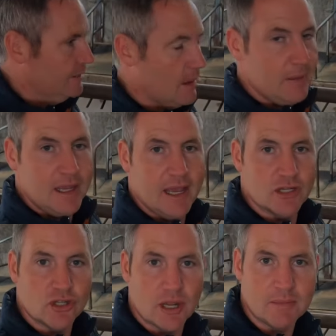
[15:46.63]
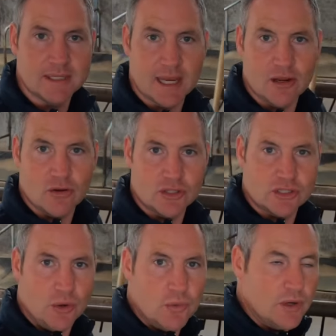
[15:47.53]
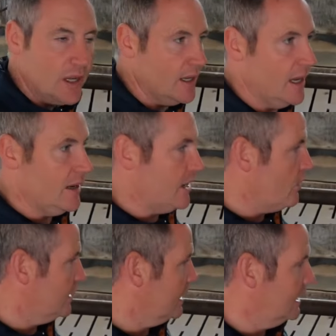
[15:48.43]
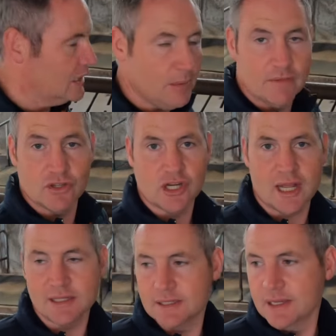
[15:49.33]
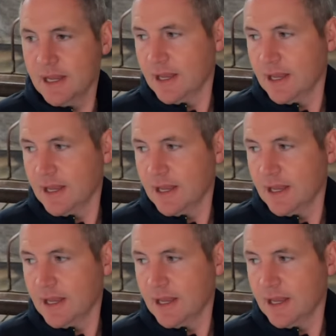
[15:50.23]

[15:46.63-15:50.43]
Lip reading: maybe I should get my second cut sown now when I get a little bit of a chance.